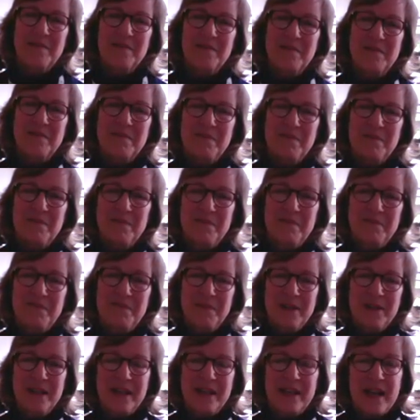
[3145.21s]

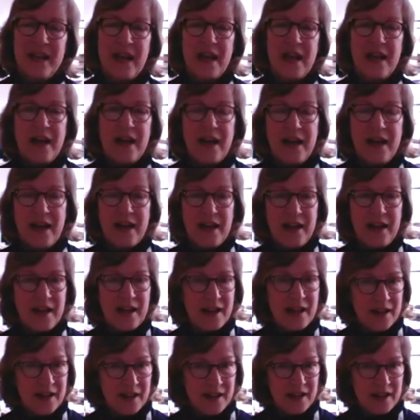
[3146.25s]

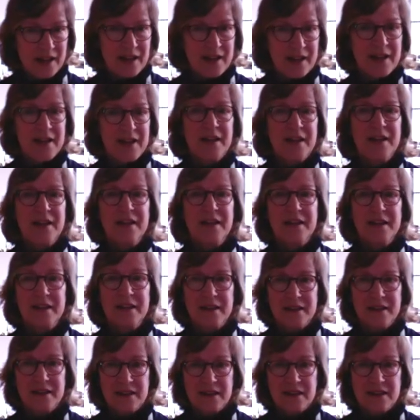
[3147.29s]

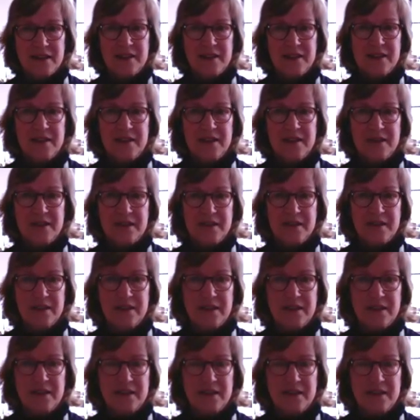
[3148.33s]

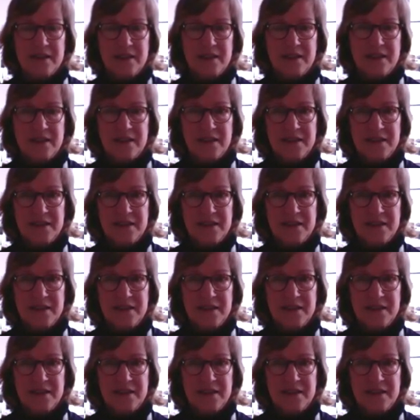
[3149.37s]
[no speech]